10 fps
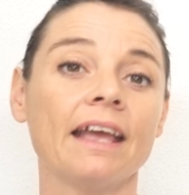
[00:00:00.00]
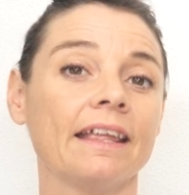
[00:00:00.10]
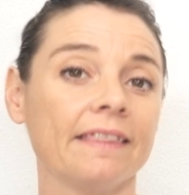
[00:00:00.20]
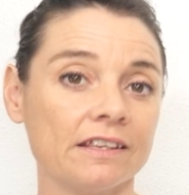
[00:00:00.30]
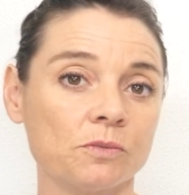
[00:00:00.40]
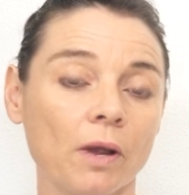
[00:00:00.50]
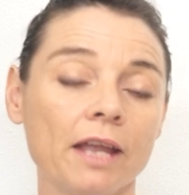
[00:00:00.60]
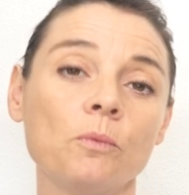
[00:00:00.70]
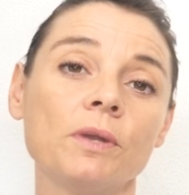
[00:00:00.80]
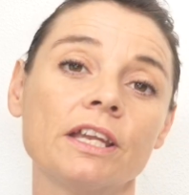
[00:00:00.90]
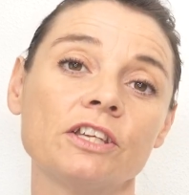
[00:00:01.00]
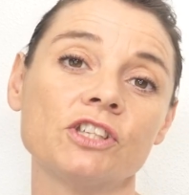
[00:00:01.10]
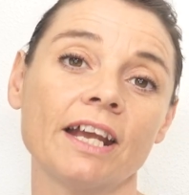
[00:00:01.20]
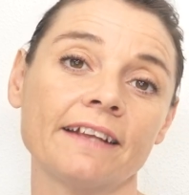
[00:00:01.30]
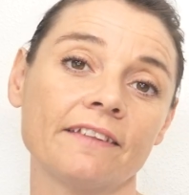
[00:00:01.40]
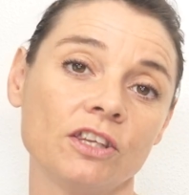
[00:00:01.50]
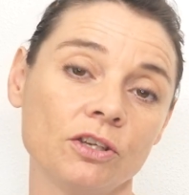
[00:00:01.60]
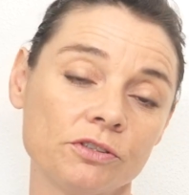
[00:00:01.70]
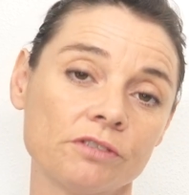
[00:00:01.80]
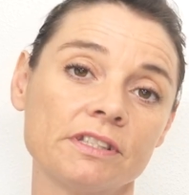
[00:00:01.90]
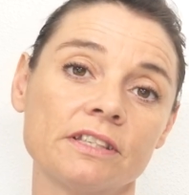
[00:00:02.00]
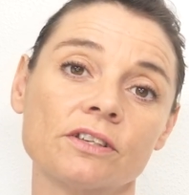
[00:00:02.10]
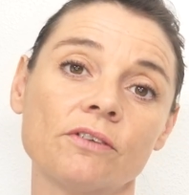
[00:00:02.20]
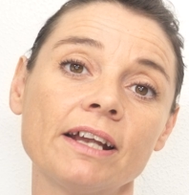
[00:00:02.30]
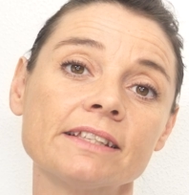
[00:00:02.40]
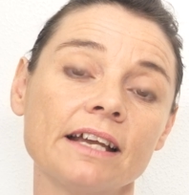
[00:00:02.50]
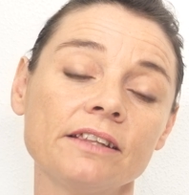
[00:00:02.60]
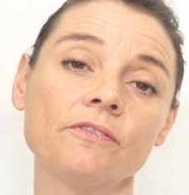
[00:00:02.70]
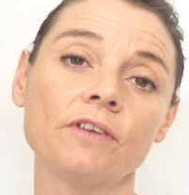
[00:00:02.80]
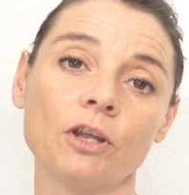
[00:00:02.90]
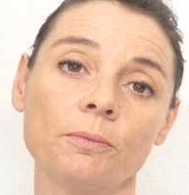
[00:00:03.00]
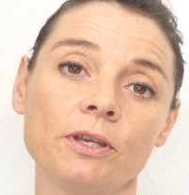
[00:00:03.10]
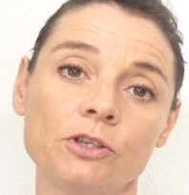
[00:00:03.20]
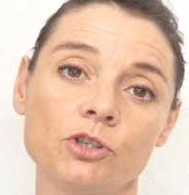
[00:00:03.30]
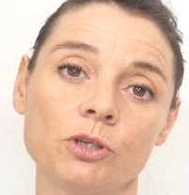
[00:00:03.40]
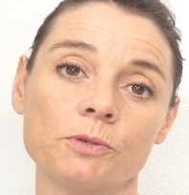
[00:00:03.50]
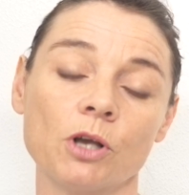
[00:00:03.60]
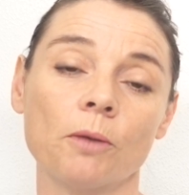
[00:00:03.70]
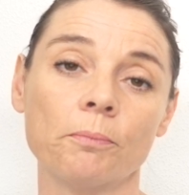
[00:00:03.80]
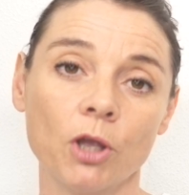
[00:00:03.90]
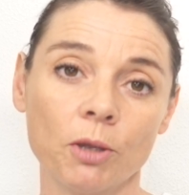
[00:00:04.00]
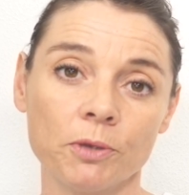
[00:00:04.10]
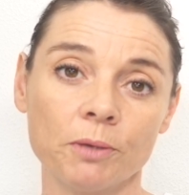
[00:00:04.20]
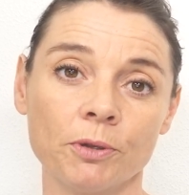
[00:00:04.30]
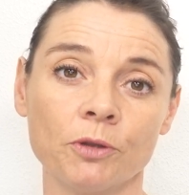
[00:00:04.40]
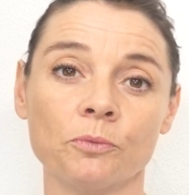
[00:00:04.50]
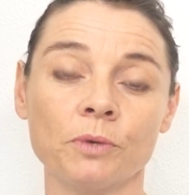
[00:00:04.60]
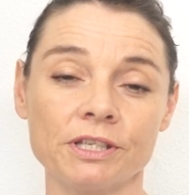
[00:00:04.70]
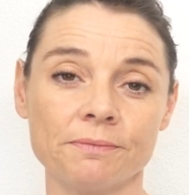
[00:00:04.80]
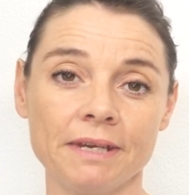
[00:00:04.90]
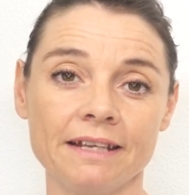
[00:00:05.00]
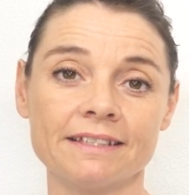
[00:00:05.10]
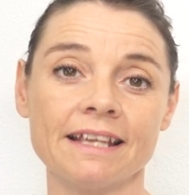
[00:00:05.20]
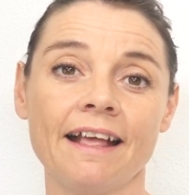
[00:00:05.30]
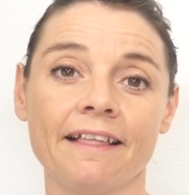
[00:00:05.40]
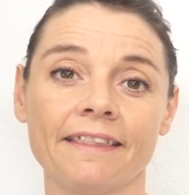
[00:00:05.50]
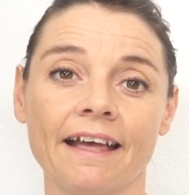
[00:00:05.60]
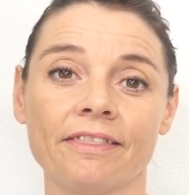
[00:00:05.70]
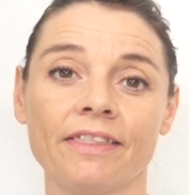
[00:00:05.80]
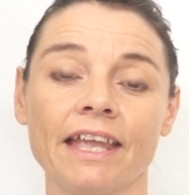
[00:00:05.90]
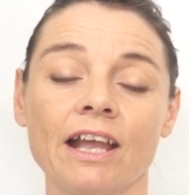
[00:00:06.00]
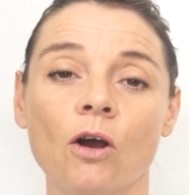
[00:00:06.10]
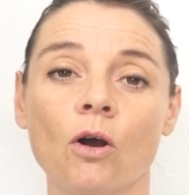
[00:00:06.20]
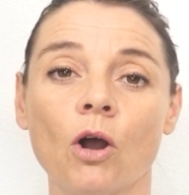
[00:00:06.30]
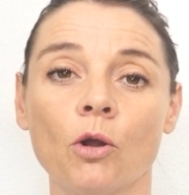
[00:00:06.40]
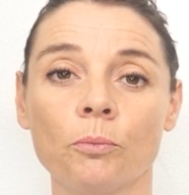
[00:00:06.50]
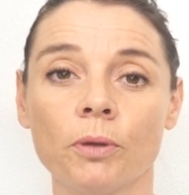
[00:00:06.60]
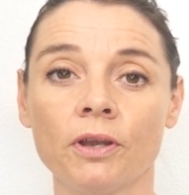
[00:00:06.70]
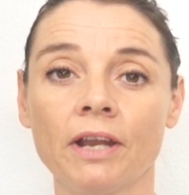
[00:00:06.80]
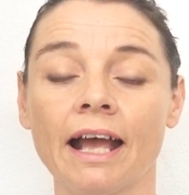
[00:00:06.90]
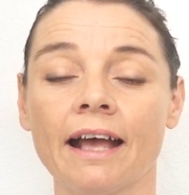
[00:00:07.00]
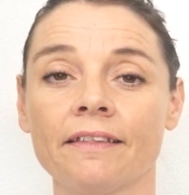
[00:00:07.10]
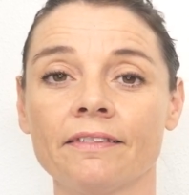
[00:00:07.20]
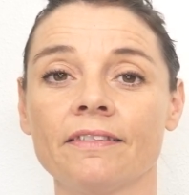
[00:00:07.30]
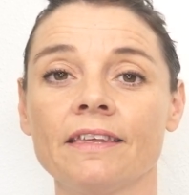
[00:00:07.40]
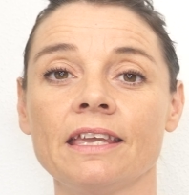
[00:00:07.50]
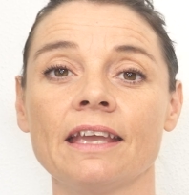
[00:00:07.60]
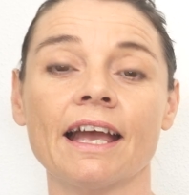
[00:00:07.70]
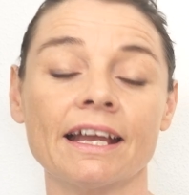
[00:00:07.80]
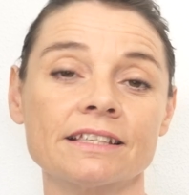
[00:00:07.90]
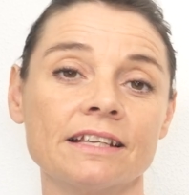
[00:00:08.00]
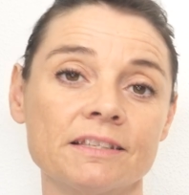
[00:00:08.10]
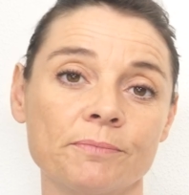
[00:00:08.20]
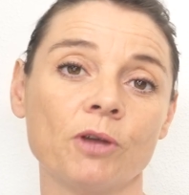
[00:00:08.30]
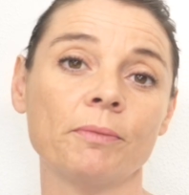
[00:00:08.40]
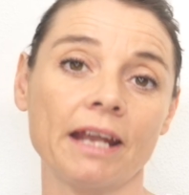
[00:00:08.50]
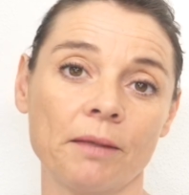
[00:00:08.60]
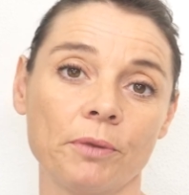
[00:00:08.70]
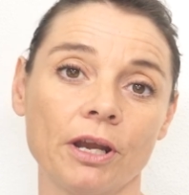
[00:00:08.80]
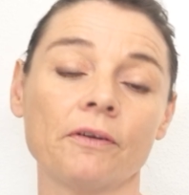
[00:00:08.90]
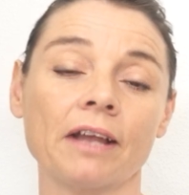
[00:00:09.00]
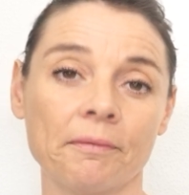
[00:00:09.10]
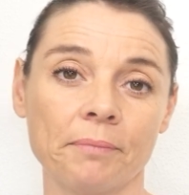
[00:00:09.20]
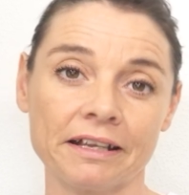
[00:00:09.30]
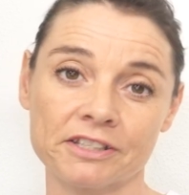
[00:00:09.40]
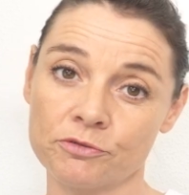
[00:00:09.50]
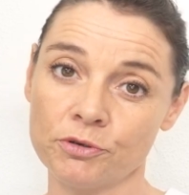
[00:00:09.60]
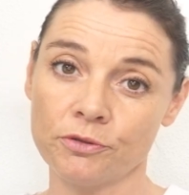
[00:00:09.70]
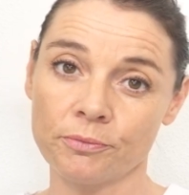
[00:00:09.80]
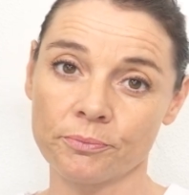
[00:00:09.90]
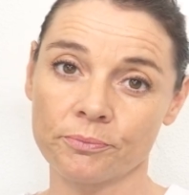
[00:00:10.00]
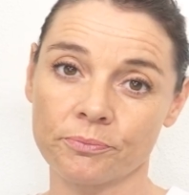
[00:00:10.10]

In this way, we can check that the uterus is correct and the fallopian tubes are permeable, which means that they are open and the eggs and sperm and embryo can pass through them.